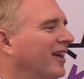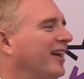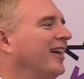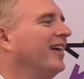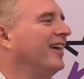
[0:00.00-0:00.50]

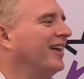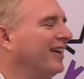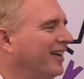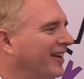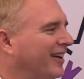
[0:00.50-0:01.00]

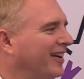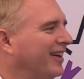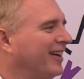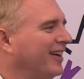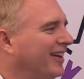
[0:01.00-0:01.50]

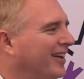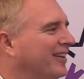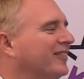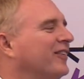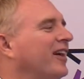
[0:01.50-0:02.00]

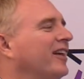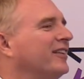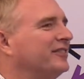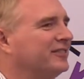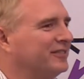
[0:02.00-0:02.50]

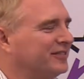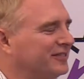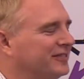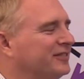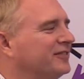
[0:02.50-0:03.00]

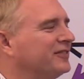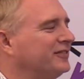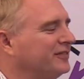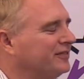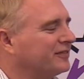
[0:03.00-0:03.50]

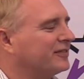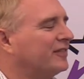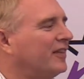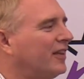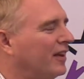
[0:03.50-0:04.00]

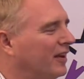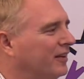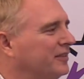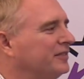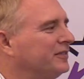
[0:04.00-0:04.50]

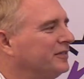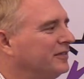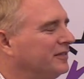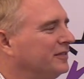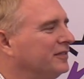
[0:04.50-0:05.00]

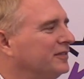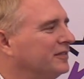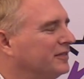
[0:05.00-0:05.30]
This person isn't speaking.